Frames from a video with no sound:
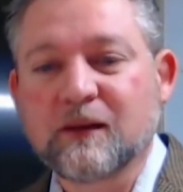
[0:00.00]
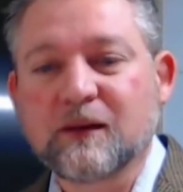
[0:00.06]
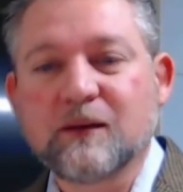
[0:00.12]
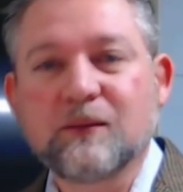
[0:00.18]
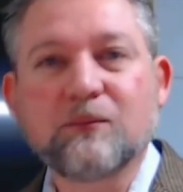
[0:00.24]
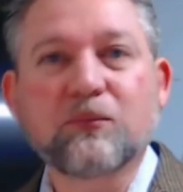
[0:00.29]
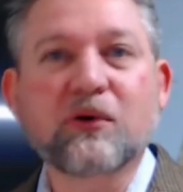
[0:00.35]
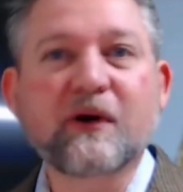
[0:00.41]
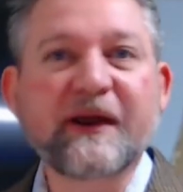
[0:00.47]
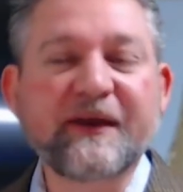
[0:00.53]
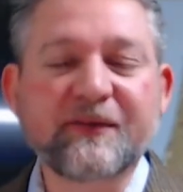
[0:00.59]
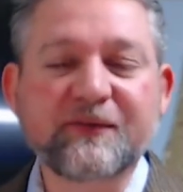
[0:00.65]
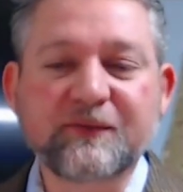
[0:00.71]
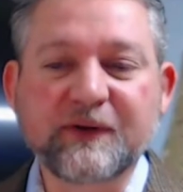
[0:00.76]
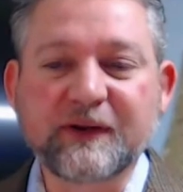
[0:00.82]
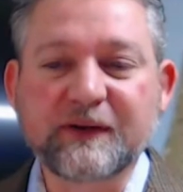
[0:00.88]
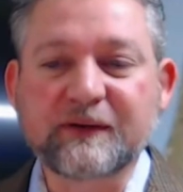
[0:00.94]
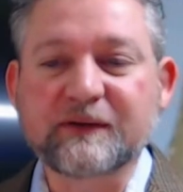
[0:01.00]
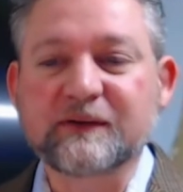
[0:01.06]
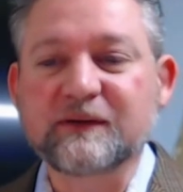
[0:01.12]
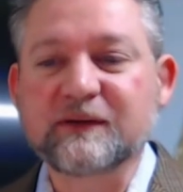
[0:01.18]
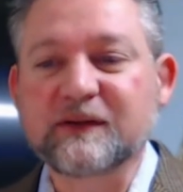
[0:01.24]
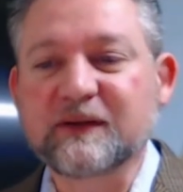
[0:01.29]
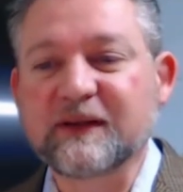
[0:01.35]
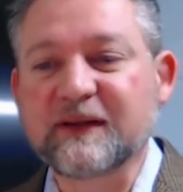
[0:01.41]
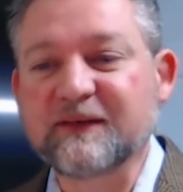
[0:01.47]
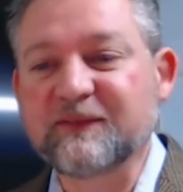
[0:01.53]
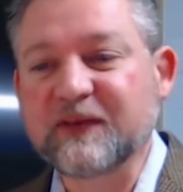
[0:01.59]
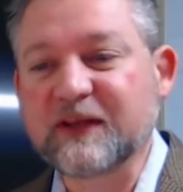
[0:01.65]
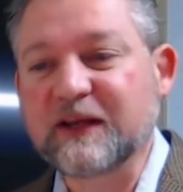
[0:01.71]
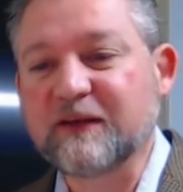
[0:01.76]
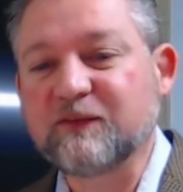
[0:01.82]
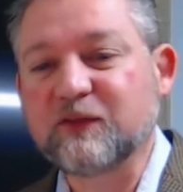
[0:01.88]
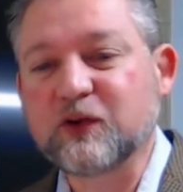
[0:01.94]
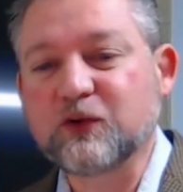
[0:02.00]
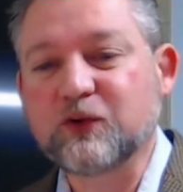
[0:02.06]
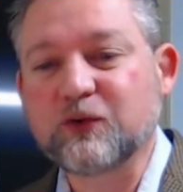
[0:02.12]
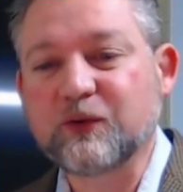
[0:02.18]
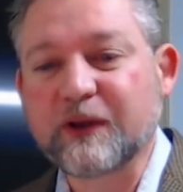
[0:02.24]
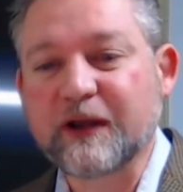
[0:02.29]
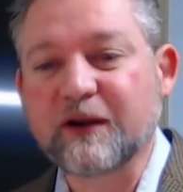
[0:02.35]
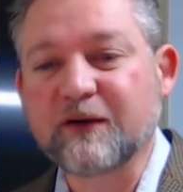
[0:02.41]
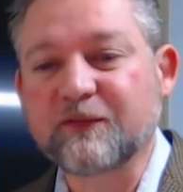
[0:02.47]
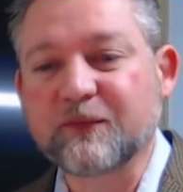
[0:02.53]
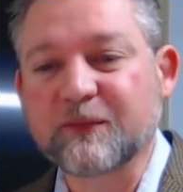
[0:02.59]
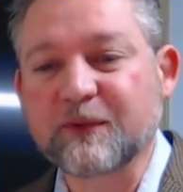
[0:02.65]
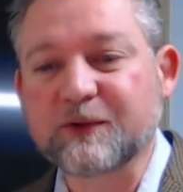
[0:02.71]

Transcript: Brethren, if any of you do err from